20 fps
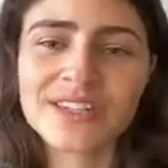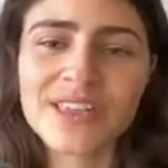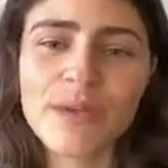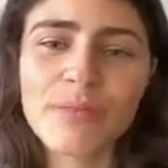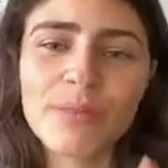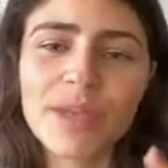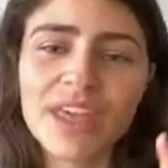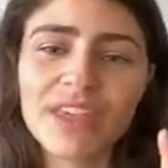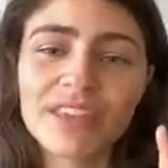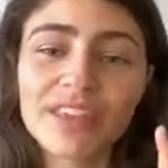
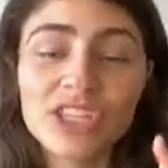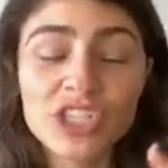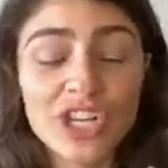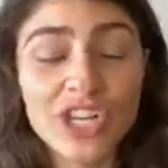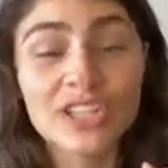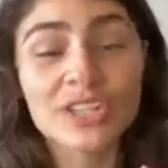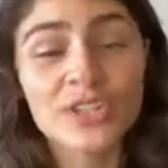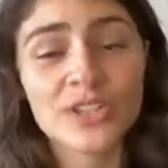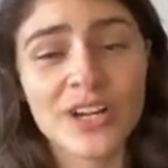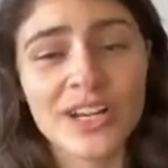that being the
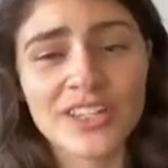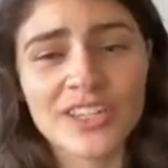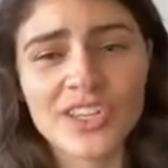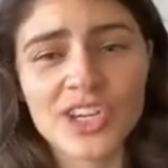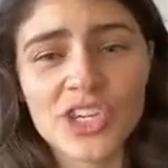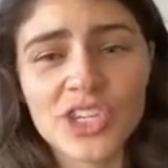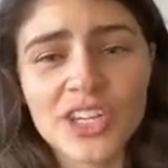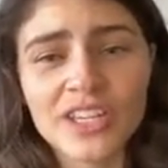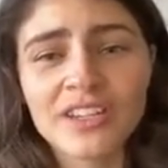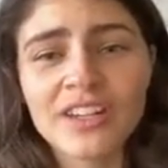just
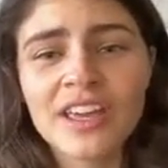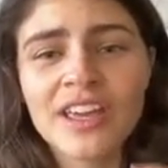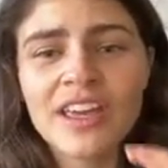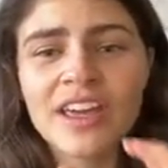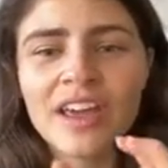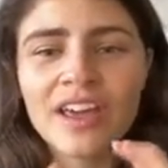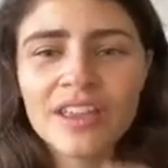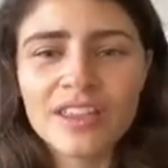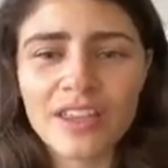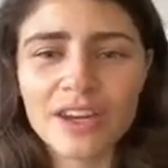transition,
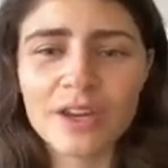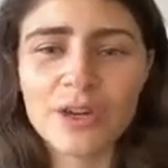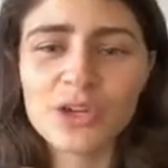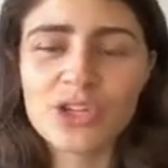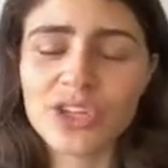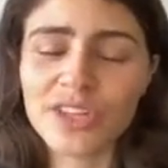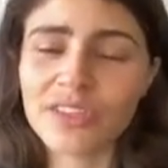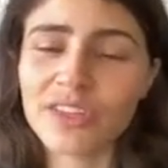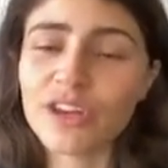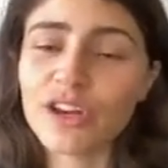the
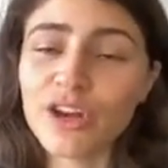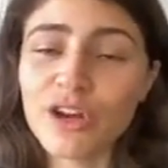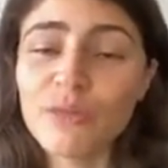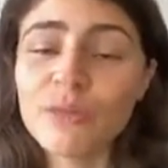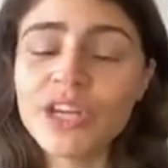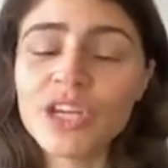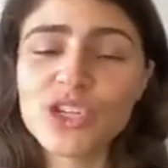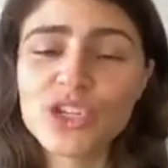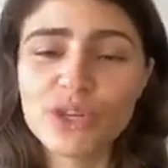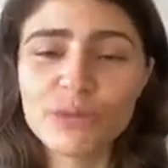notion that
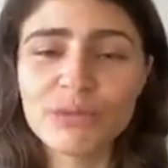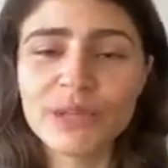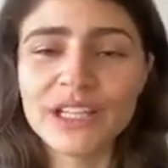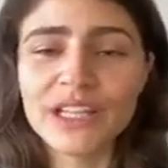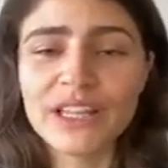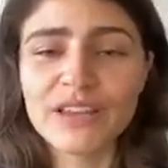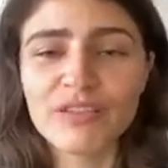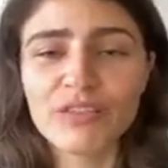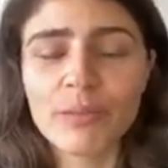nobody should be left